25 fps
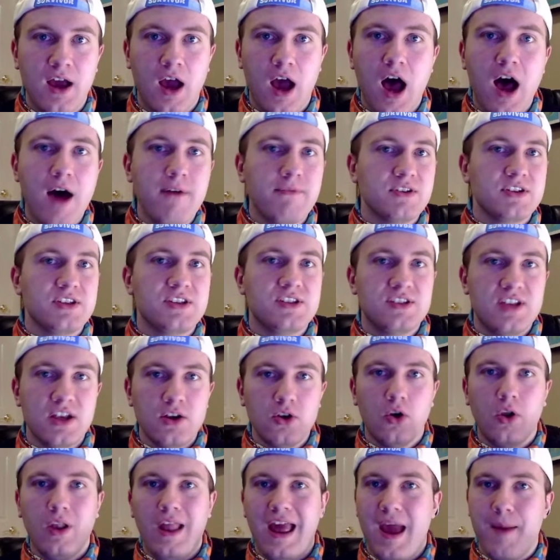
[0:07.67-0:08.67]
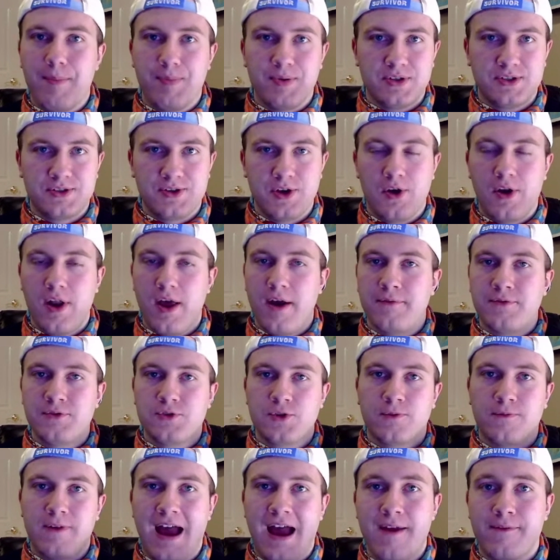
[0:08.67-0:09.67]
of a single episode of
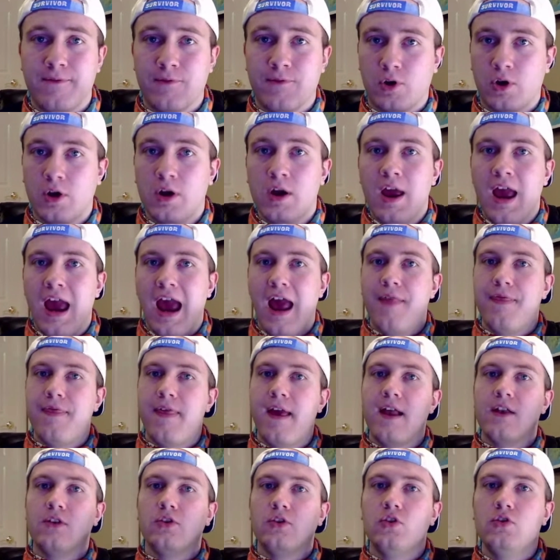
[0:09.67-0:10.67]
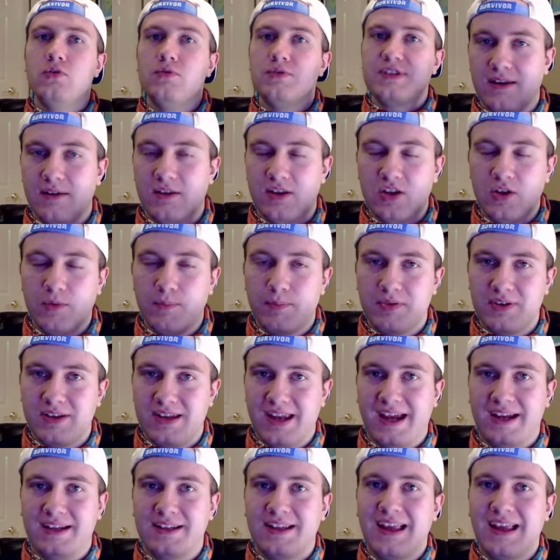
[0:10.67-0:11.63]
Survivor, and then use that to predict